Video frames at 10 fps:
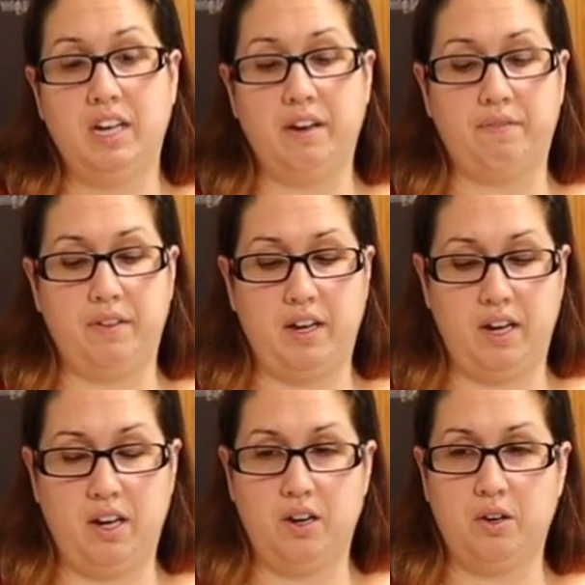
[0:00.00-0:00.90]
If
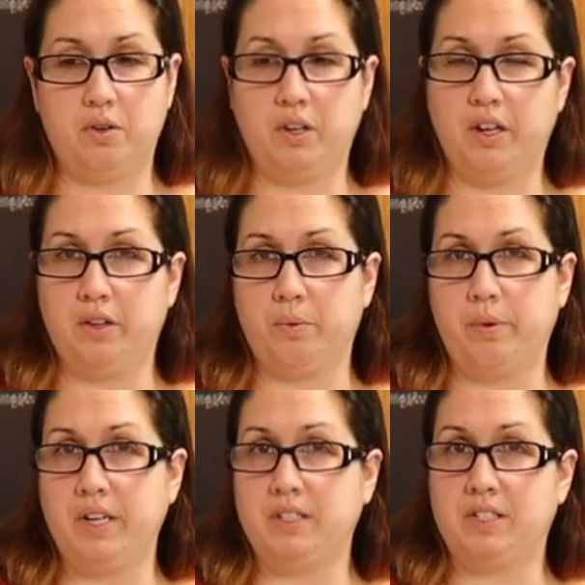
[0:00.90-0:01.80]
they either
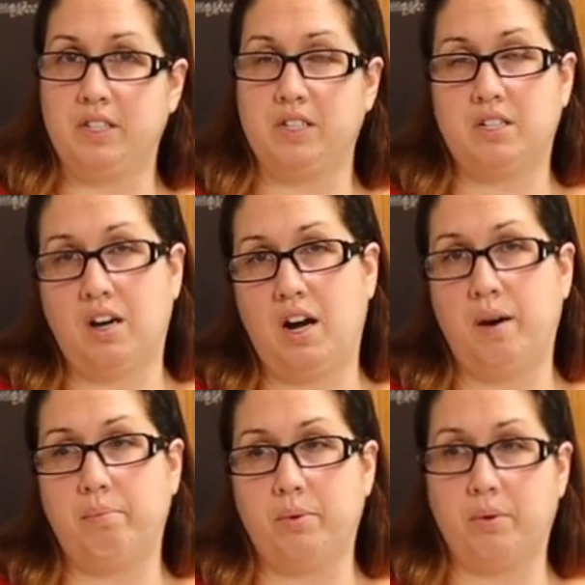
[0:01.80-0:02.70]
raise to the
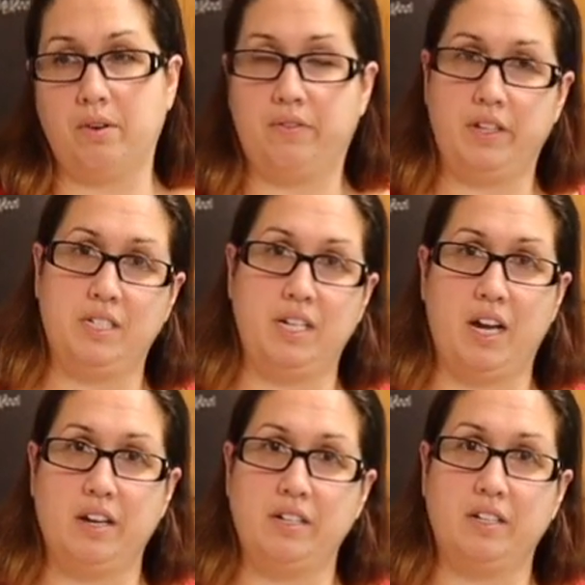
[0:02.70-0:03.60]
top or if they
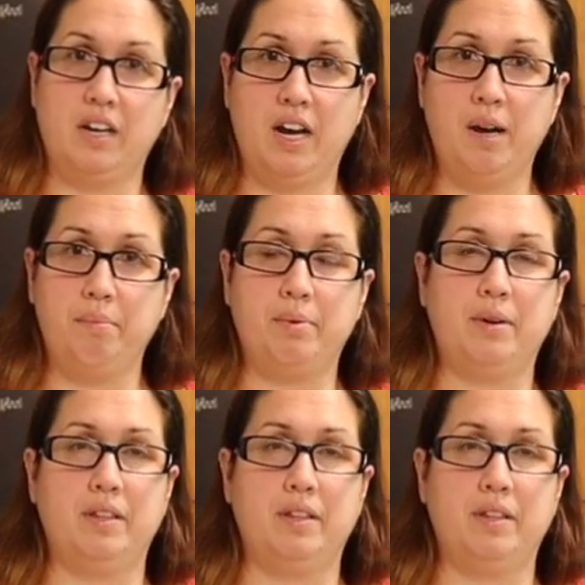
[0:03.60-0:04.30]
stand up,